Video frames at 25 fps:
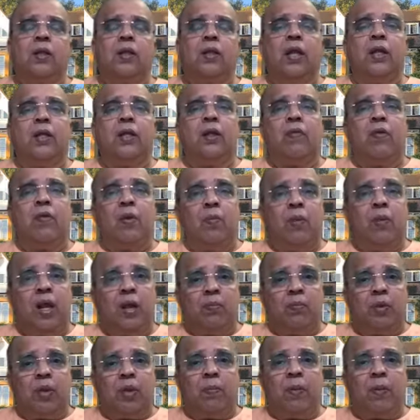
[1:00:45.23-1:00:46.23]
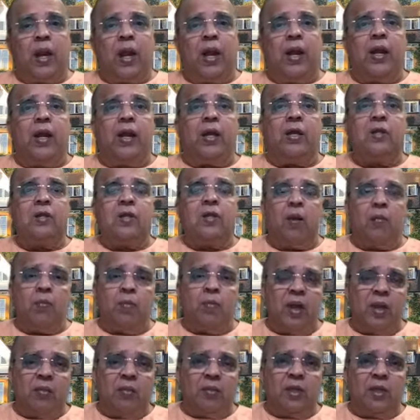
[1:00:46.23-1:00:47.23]
Then they will blame the planets, they will
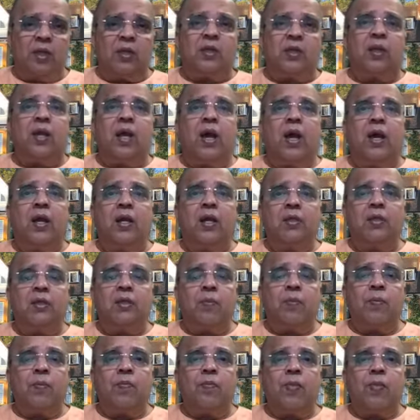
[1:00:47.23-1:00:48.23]
blame the stars.